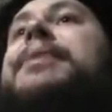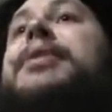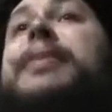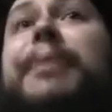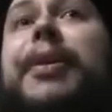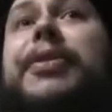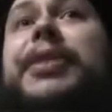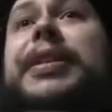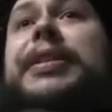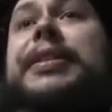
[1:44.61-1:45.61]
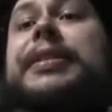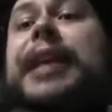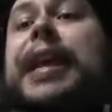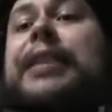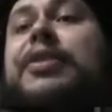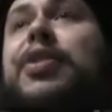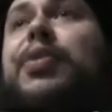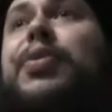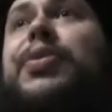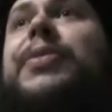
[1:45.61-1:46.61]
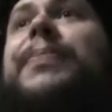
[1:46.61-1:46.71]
the processes and tools.